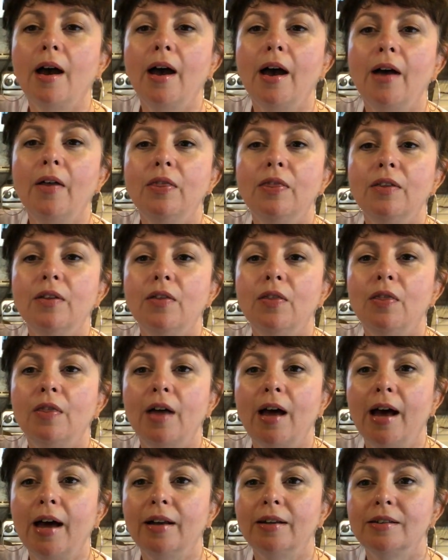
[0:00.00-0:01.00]
and then
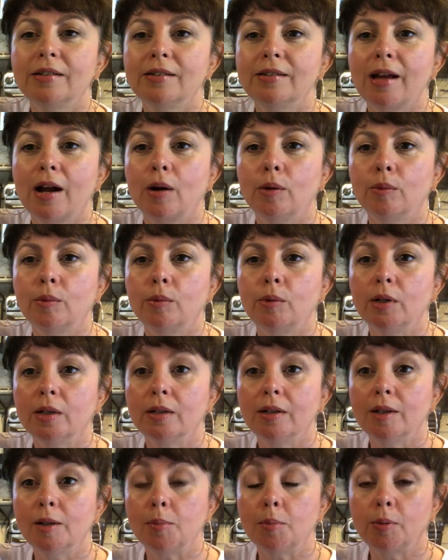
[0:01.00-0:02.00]
that is that
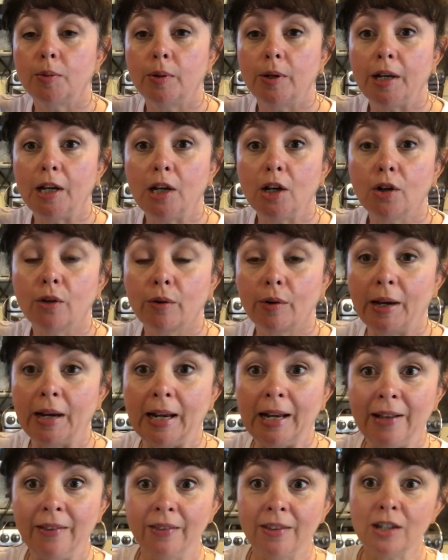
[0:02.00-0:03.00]
really pretty
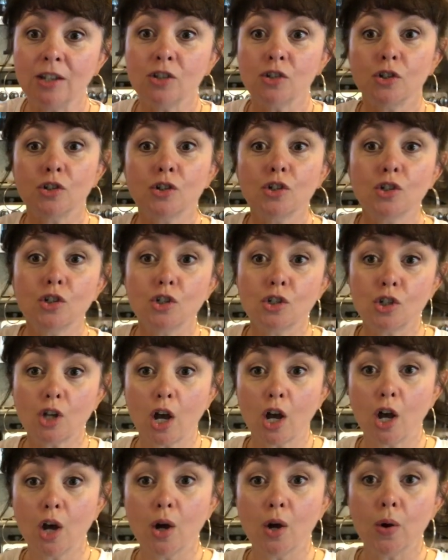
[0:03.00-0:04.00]
green. These are
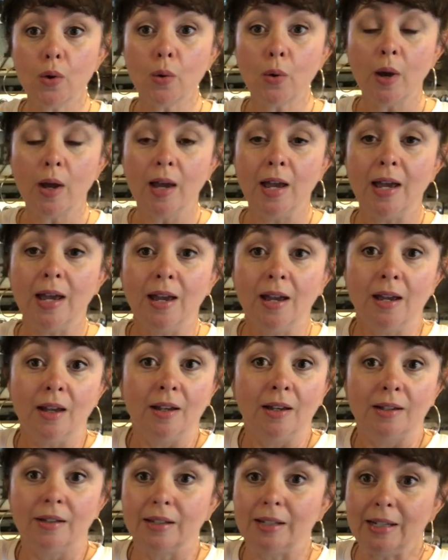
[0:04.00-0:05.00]
so
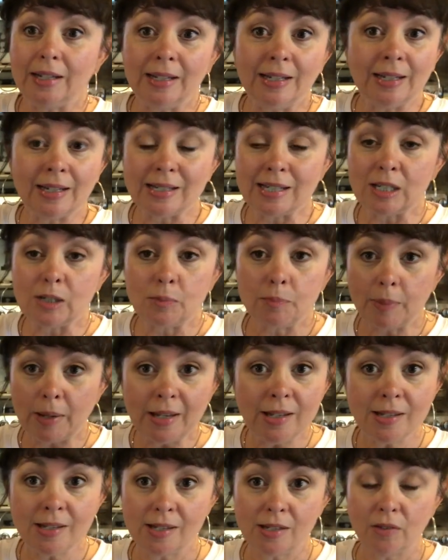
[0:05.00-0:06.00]

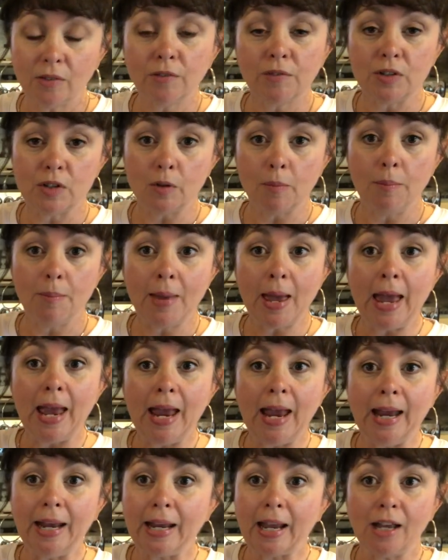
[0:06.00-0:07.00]
inexpensive to
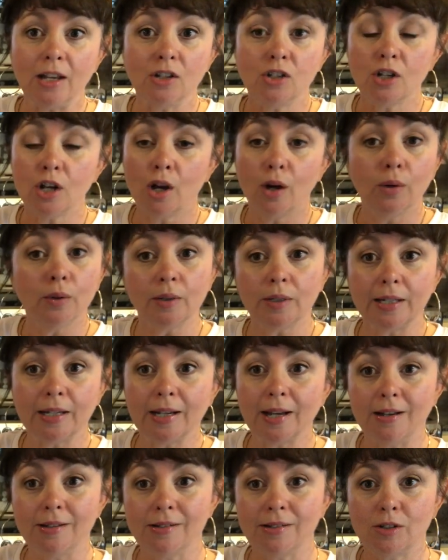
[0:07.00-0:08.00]
make and totally
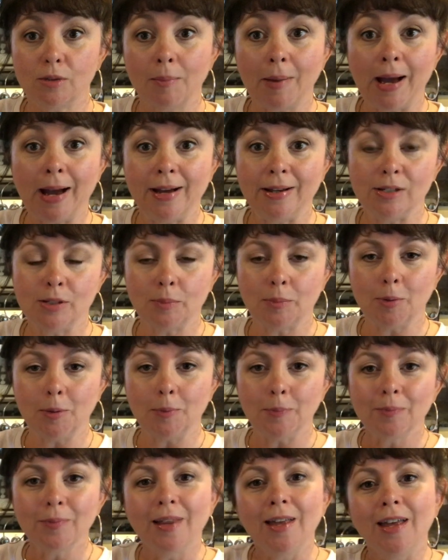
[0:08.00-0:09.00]

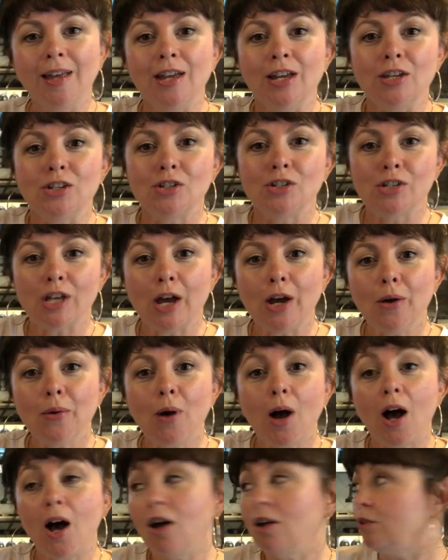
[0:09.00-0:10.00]
customizable. So
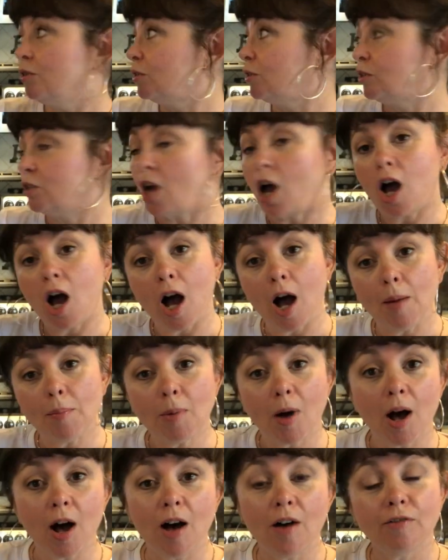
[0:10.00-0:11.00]
I'll hop
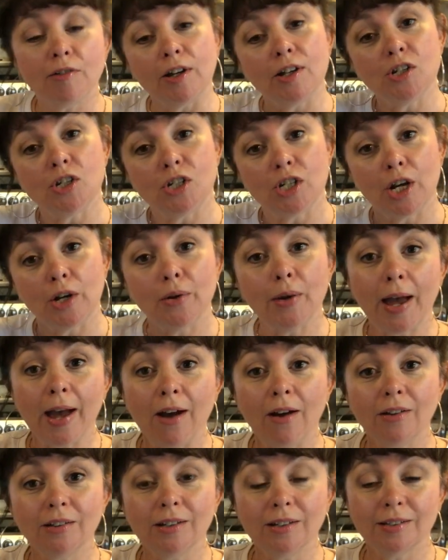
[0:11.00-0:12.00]
off and show you
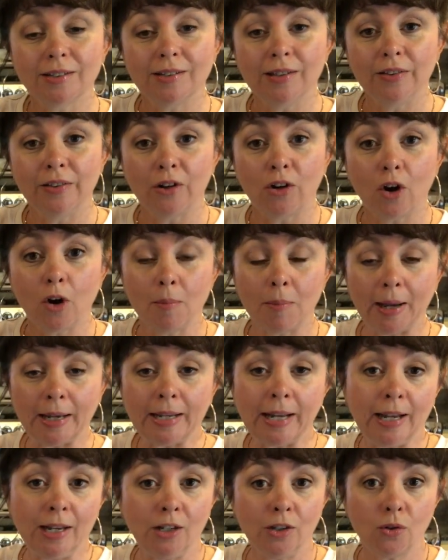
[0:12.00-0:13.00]
how it looks in there on my
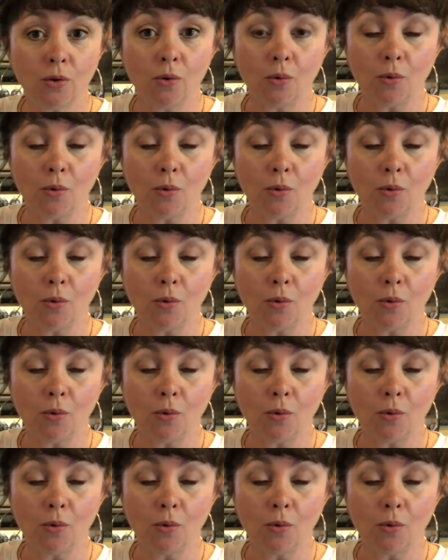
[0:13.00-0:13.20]
candle